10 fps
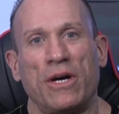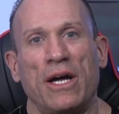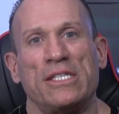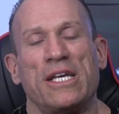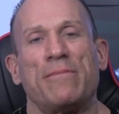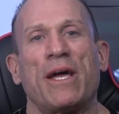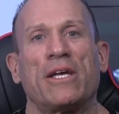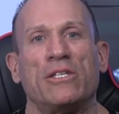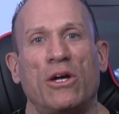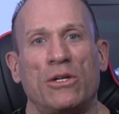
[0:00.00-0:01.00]
I send my
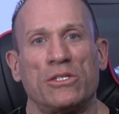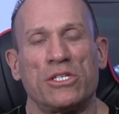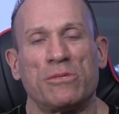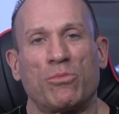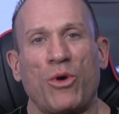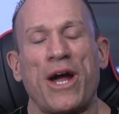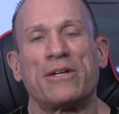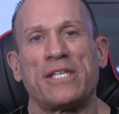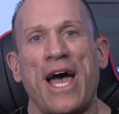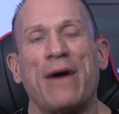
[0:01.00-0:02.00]
condolences and
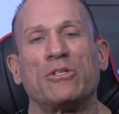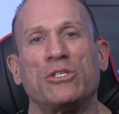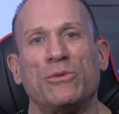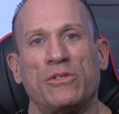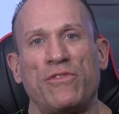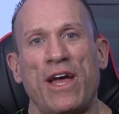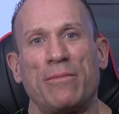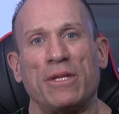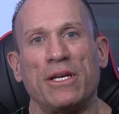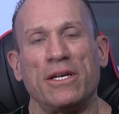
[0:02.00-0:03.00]
prayers out to his
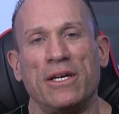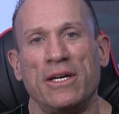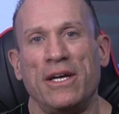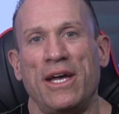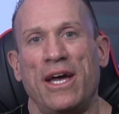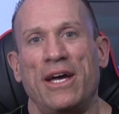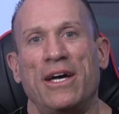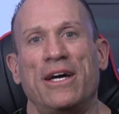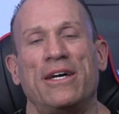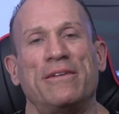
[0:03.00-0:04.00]
family. Uh,